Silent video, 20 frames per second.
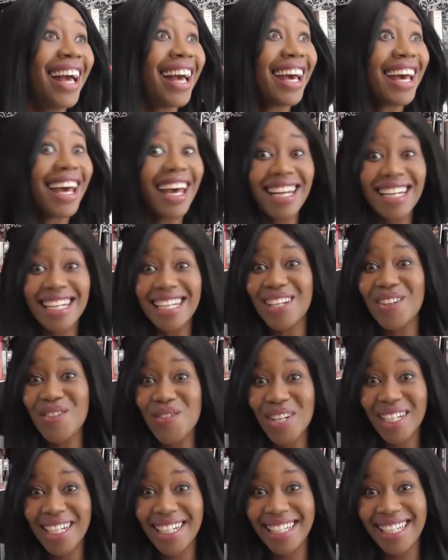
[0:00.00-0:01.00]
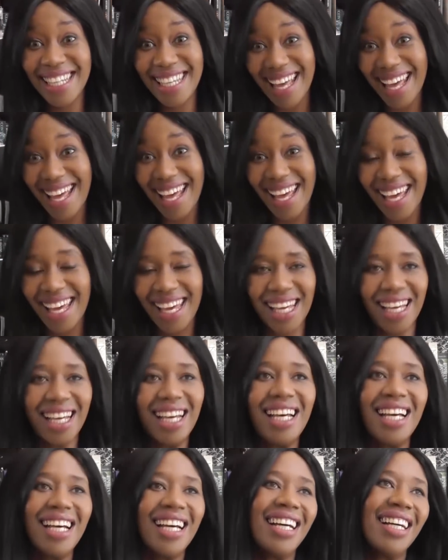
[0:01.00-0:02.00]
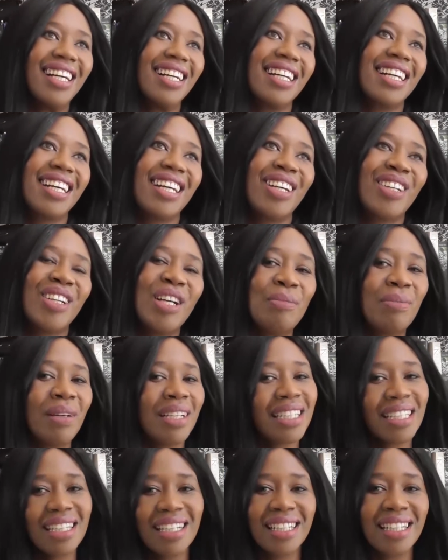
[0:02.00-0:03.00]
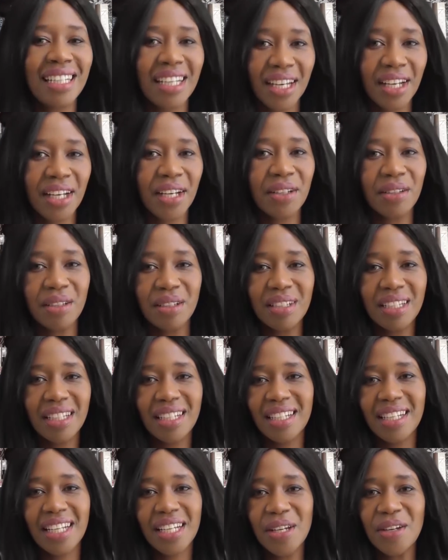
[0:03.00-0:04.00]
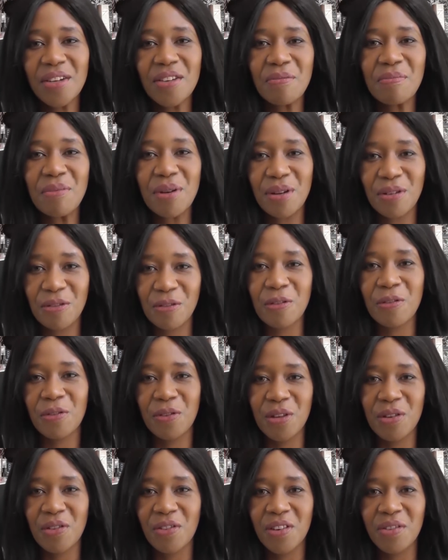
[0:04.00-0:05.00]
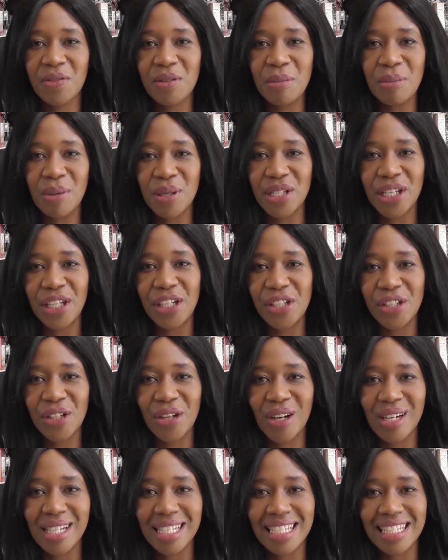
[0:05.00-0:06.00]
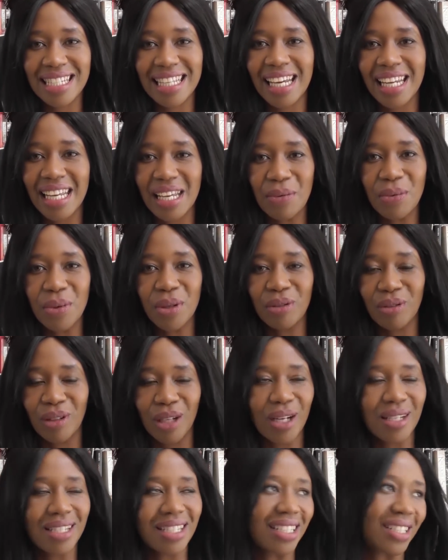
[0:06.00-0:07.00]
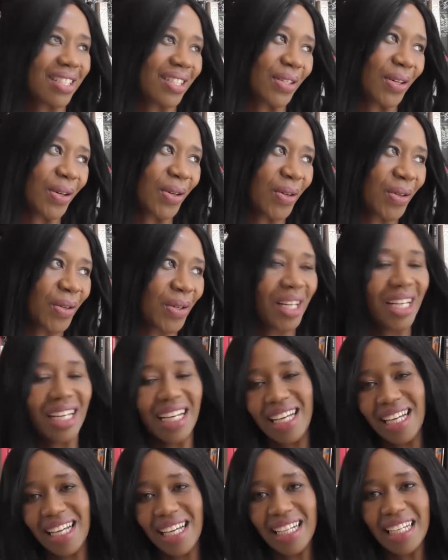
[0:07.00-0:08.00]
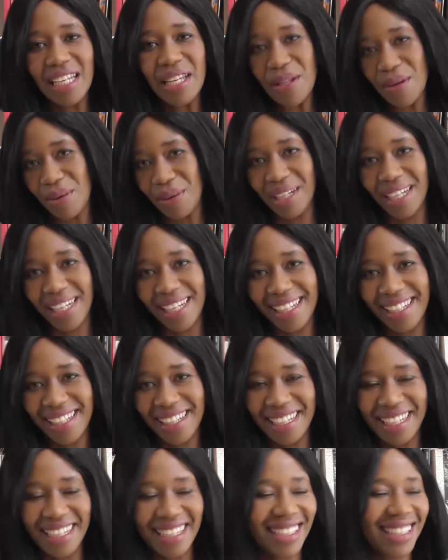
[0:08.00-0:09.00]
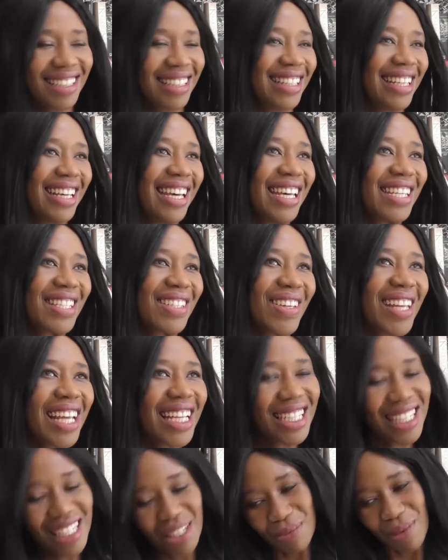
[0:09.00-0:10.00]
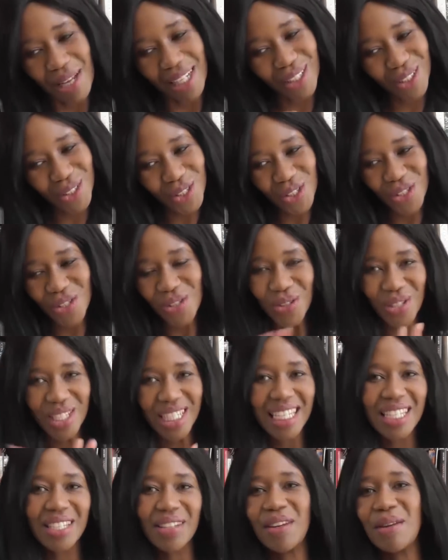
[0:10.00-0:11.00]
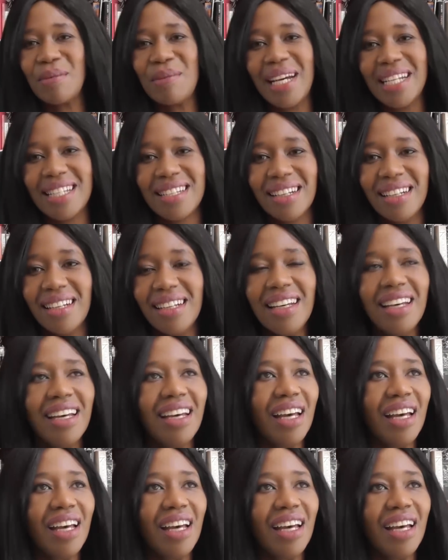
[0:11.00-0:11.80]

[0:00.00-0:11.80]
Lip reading: And he won, yay! Okay, but there could have been a 50% chance that he would have lost. So either way, okay. So that's just my little 2 cents on the matter.